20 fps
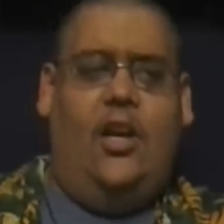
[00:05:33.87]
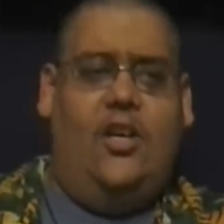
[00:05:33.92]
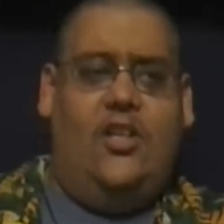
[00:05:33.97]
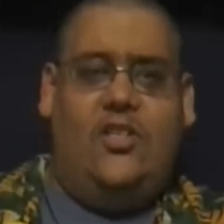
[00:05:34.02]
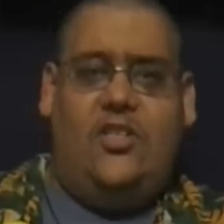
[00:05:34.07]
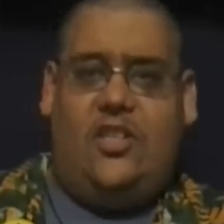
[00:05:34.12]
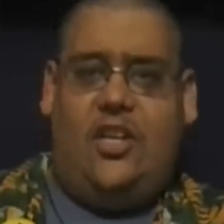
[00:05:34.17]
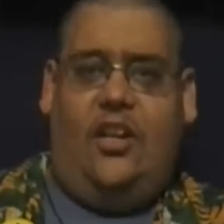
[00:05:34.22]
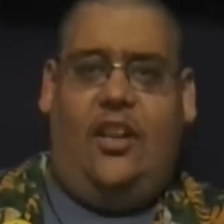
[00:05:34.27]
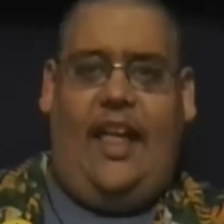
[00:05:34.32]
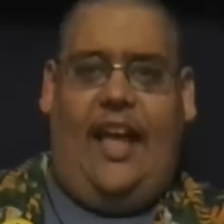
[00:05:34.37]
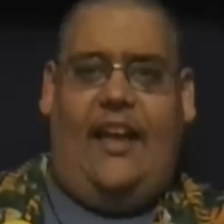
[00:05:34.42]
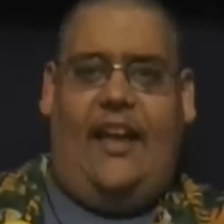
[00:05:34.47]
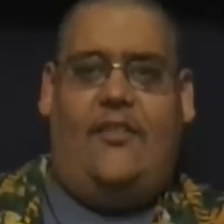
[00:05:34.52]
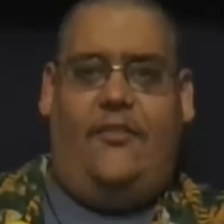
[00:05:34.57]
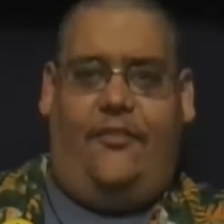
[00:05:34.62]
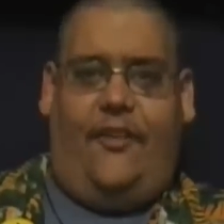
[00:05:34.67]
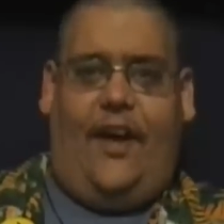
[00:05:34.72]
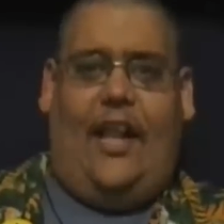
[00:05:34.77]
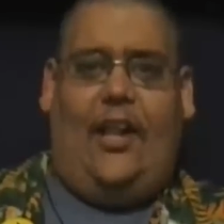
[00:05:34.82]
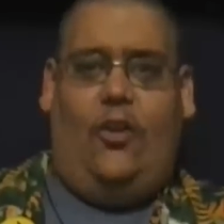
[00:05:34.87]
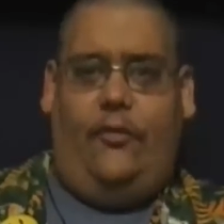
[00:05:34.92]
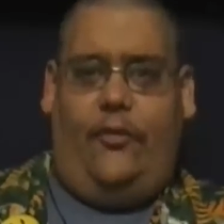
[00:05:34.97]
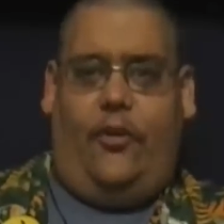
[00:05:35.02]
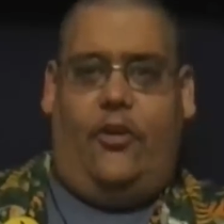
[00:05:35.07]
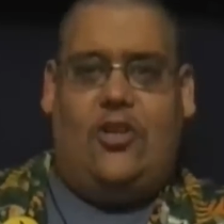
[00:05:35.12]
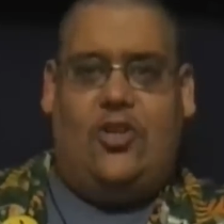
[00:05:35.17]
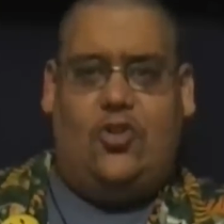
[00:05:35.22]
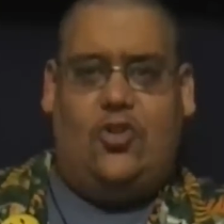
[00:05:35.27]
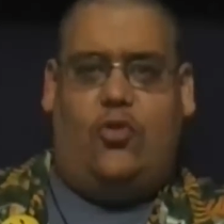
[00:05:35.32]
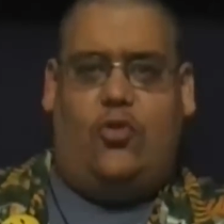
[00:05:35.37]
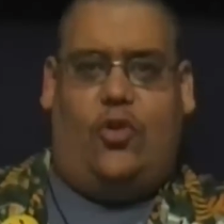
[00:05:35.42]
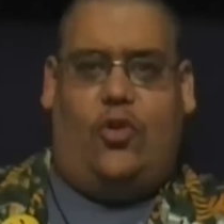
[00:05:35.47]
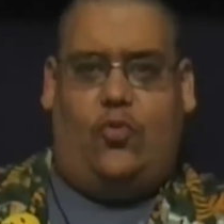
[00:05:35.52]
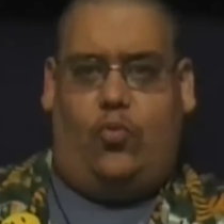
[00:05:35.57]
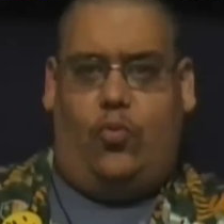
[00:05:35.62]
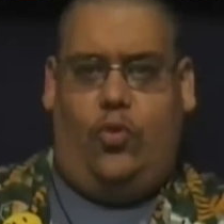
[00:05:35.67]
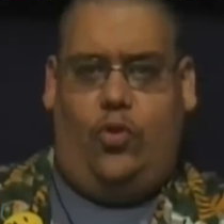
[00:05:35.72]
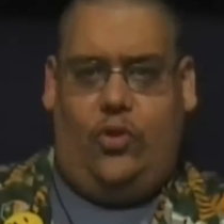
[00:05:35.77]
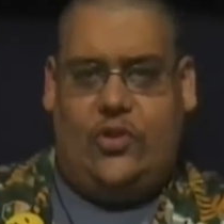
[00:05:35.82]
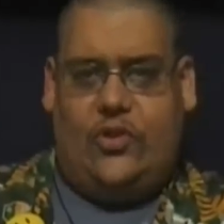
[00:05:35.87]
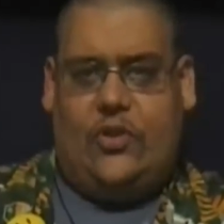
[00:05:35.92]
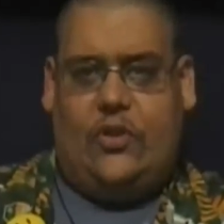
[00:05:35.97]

still had to follow very strict rules,